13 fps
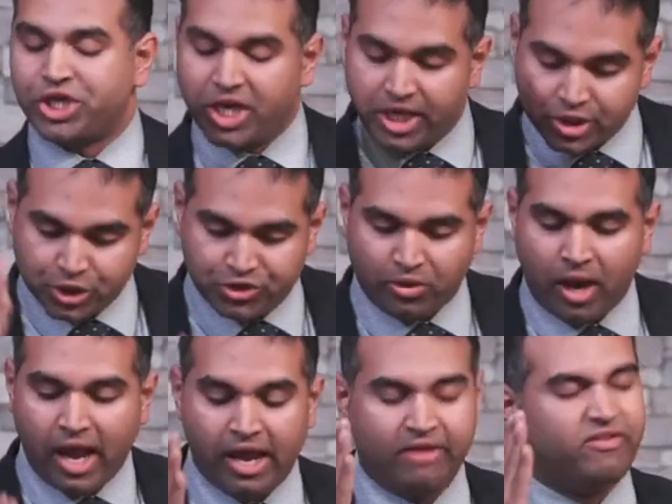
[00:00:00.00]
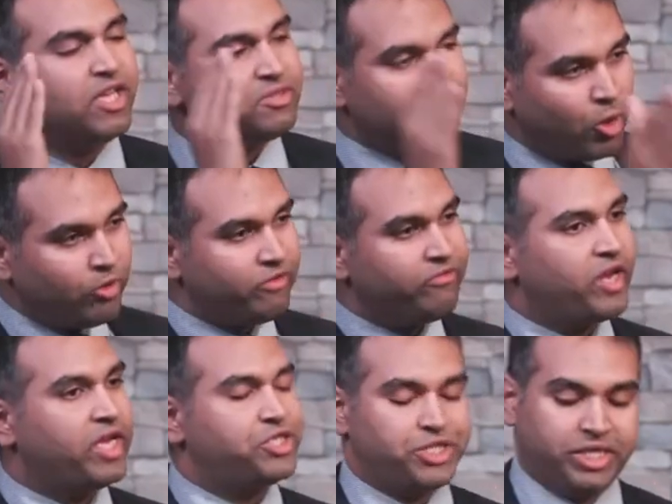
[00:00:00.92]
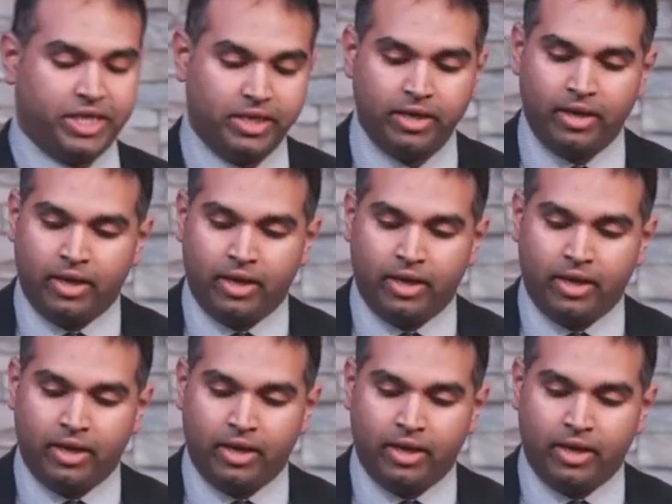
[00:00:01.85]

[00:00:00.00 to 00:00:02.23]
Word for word: his drive, his motivation